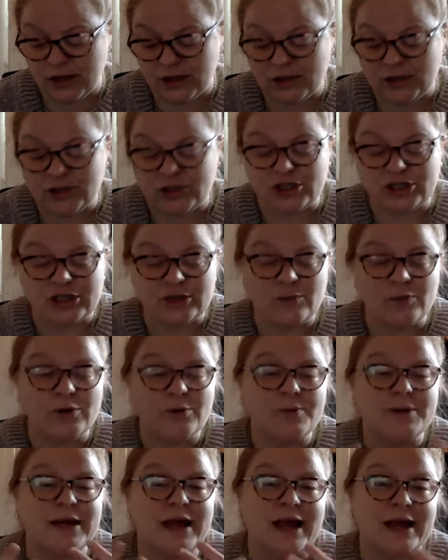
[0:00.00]
She will
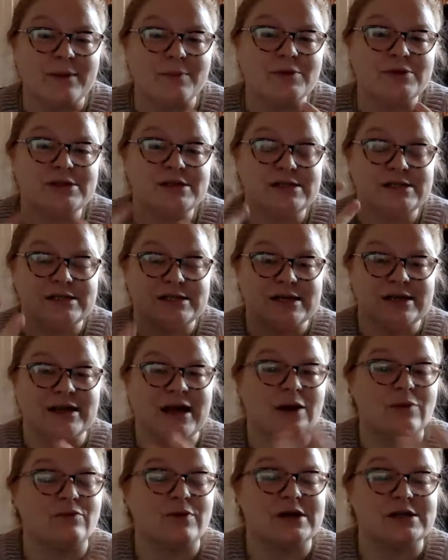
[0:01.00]
be able to see
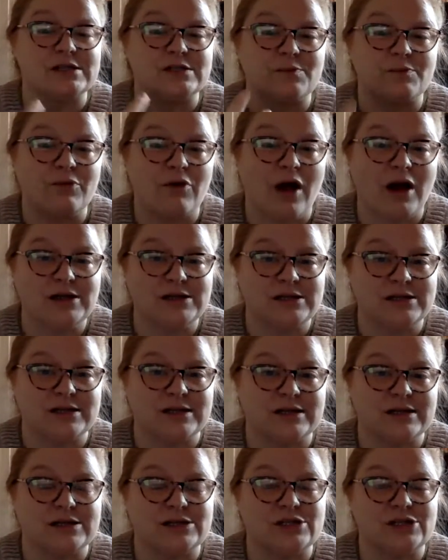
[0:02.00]
that
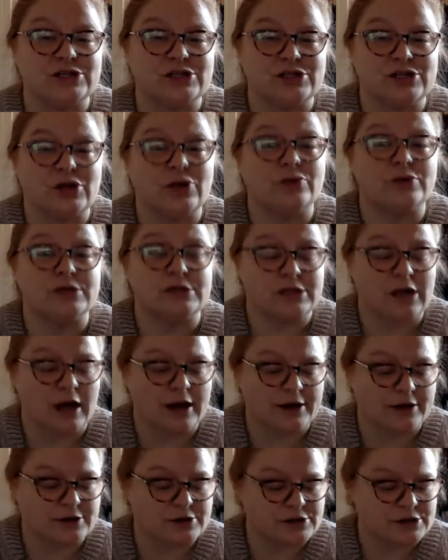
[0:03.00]
reciprocity that she so
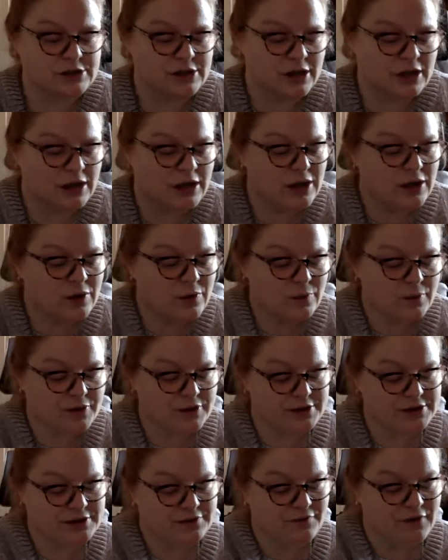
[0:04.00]
desires with
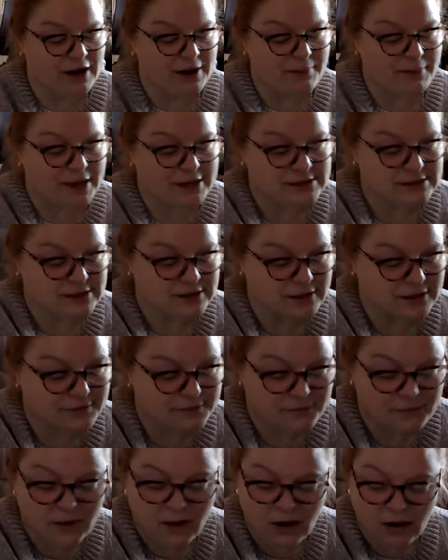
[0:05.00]
the divine masculine.
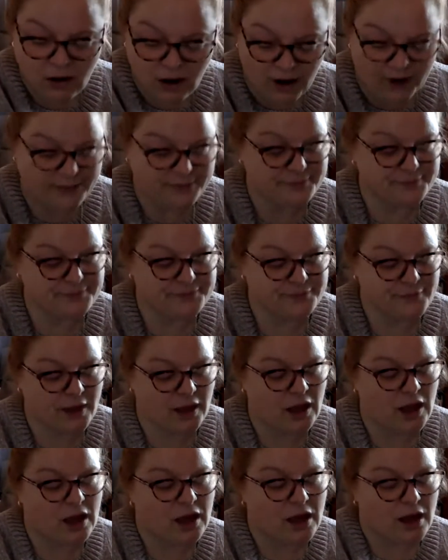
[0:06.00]
All right.
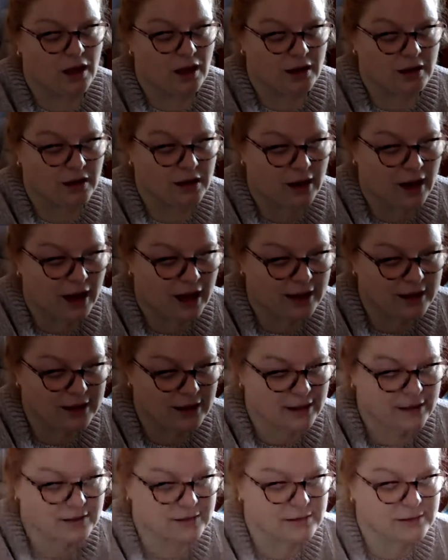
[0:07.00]

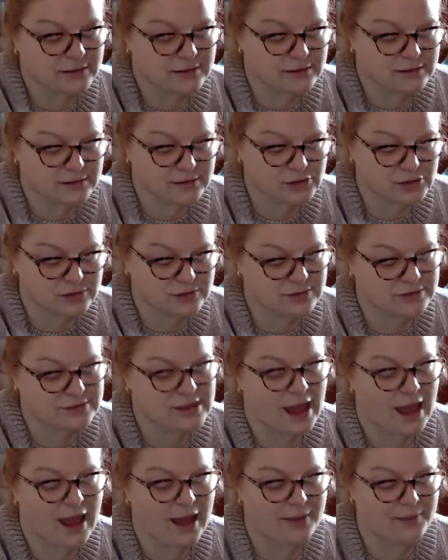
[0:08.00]
Not
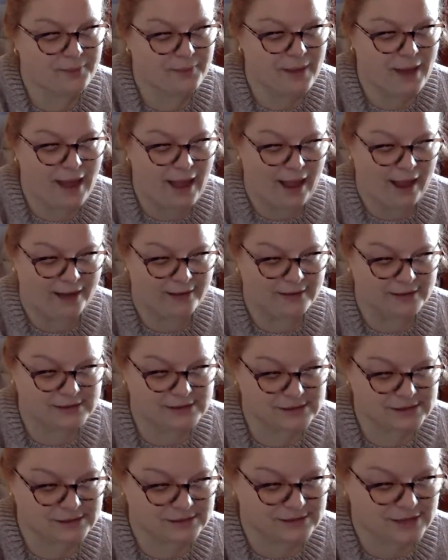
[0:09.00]
that bad.
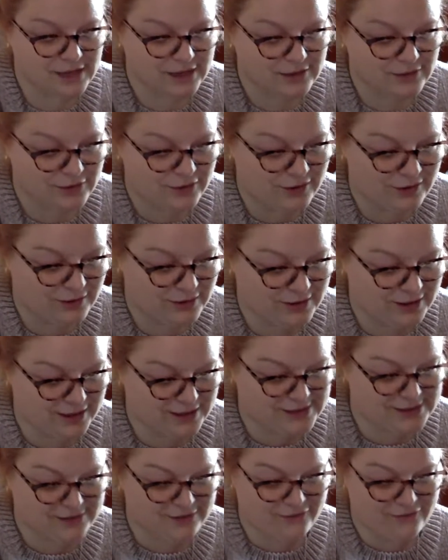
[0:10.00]
Let's take a look
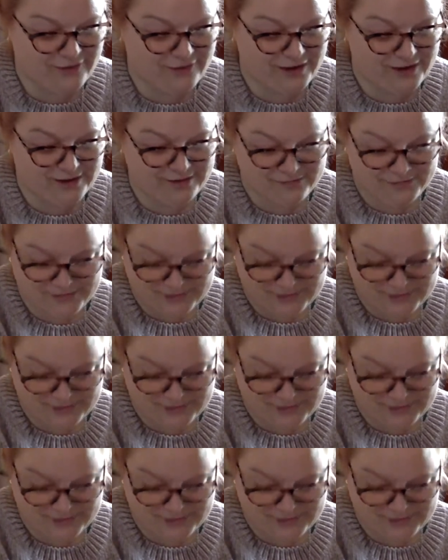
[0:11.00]
at divine.